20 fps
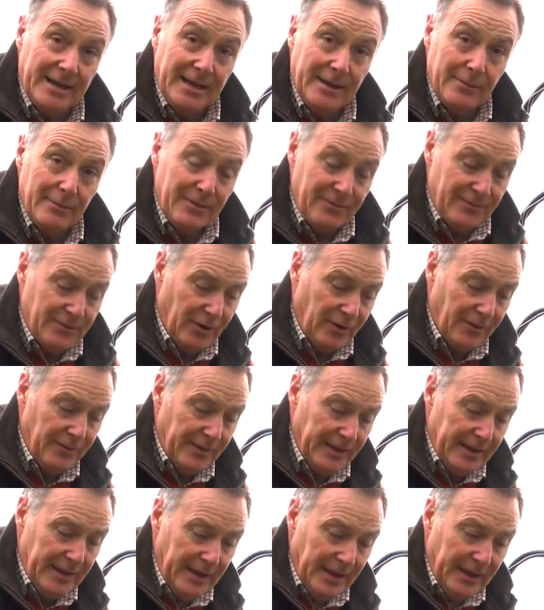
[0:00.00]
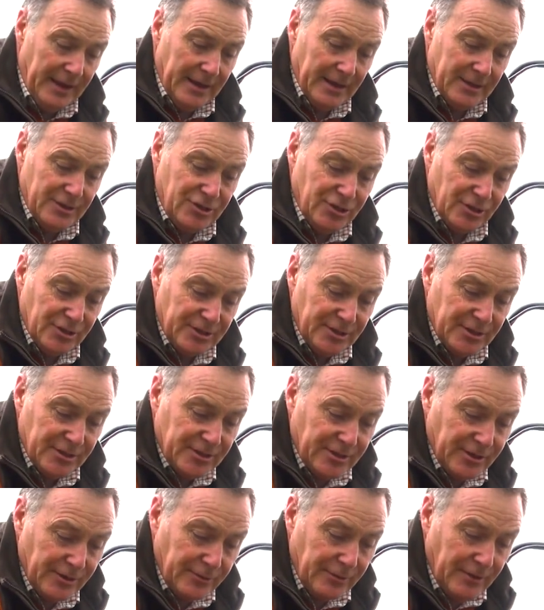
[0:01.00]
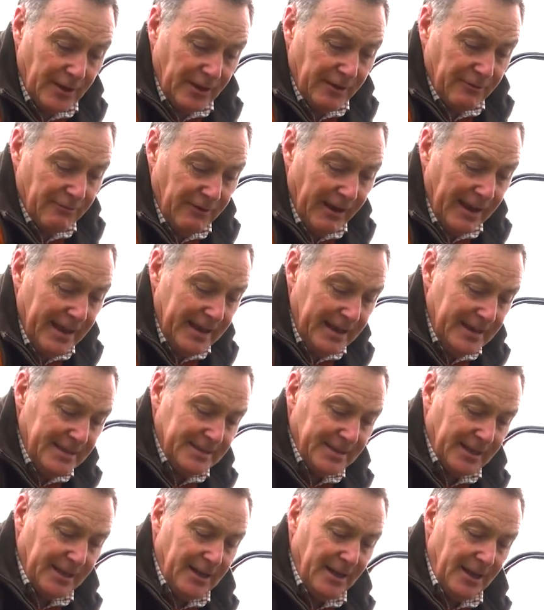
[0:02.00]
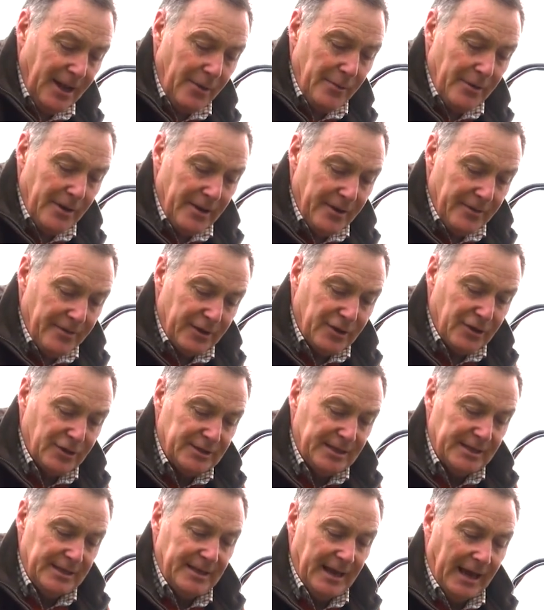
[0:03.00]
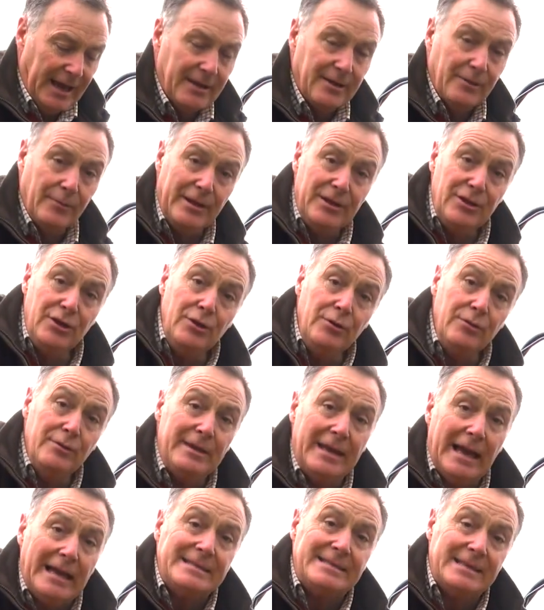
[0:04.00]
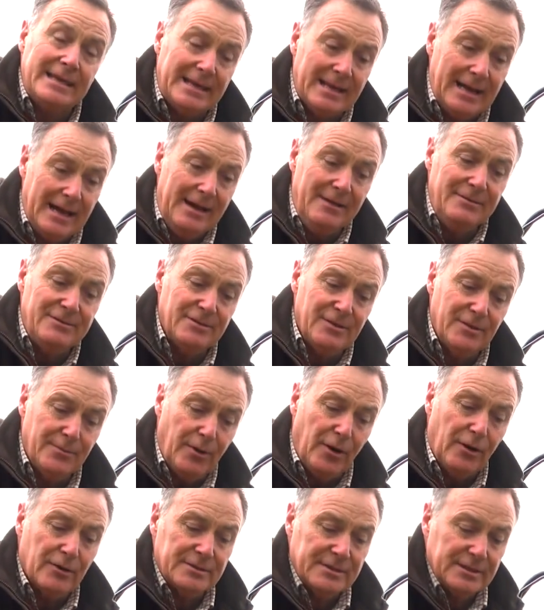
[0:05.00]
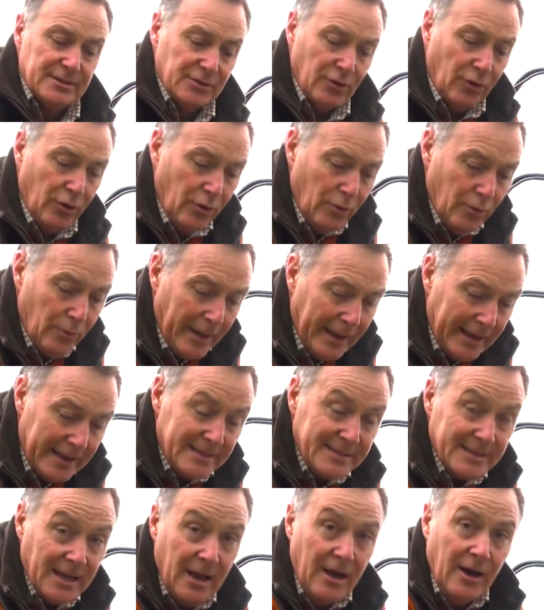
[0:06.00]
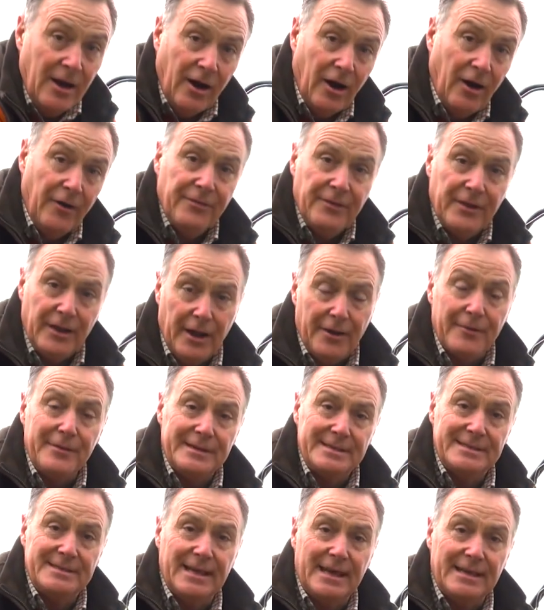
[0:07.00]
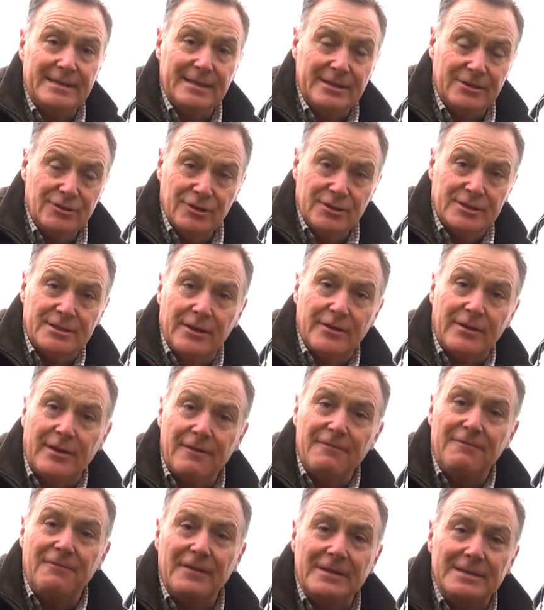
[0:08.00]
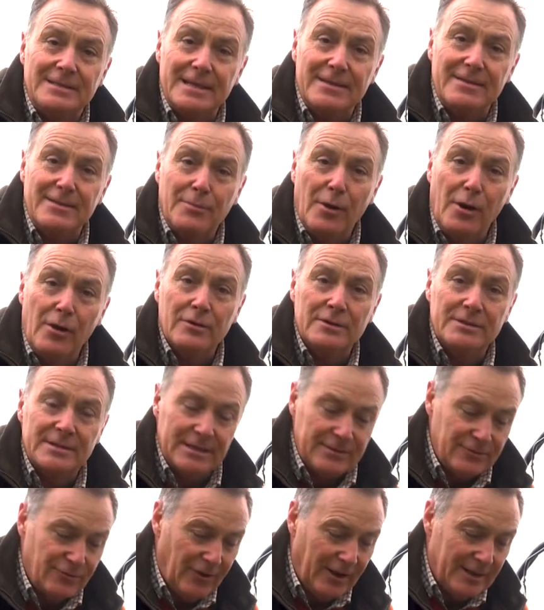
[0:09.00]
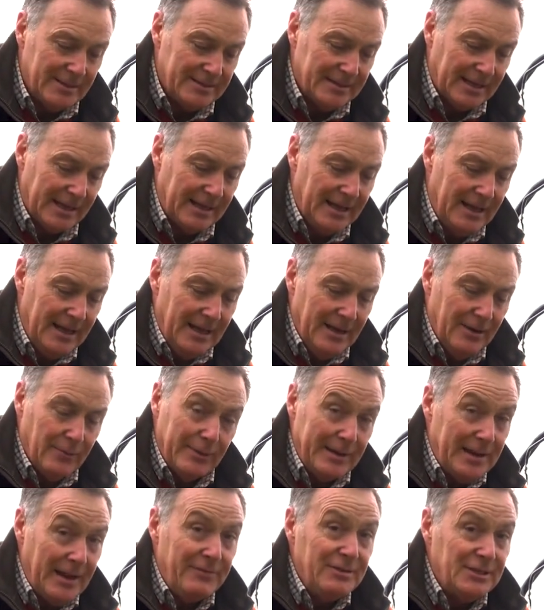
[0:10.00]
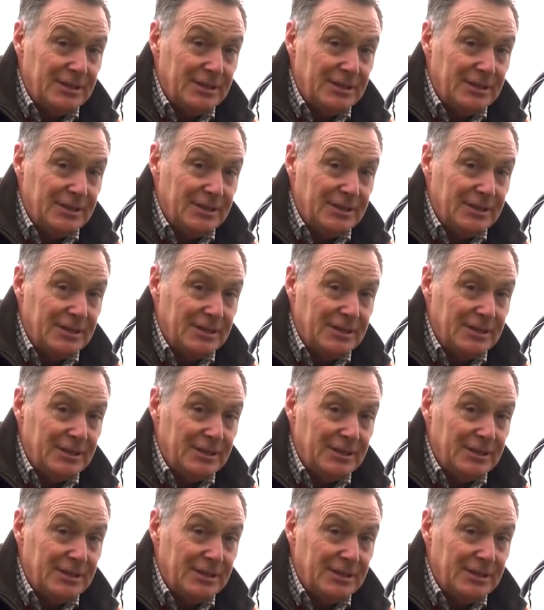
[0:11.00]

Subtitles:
here, we've got the adjuster to raise and lower the cutting deck. When you get it out of the box, it's always on the lowest setting, just so that it fits in the box in transit. We never